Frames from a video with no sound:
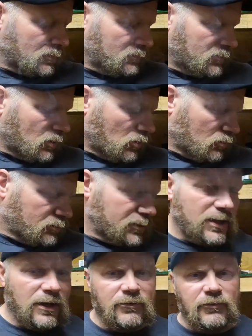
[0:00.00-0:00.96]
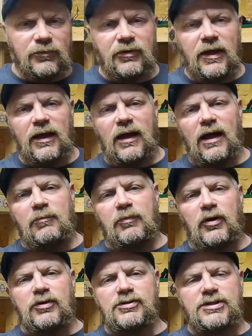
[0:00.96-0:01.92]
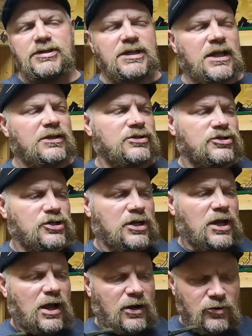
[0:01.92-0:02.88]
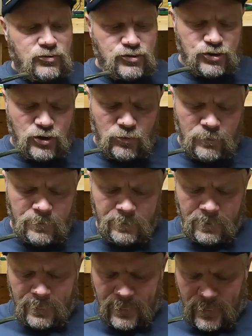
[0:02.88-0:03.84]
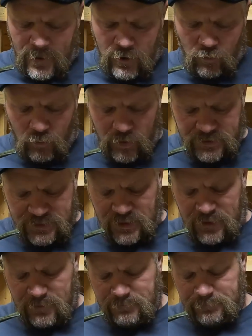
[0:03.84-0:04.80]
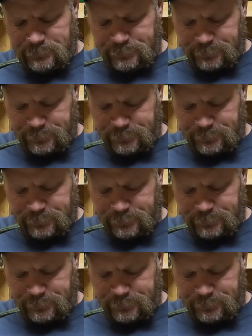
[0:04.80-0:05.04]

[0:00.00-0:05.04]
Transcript: The only other thing I purchased at the Chicago show was, I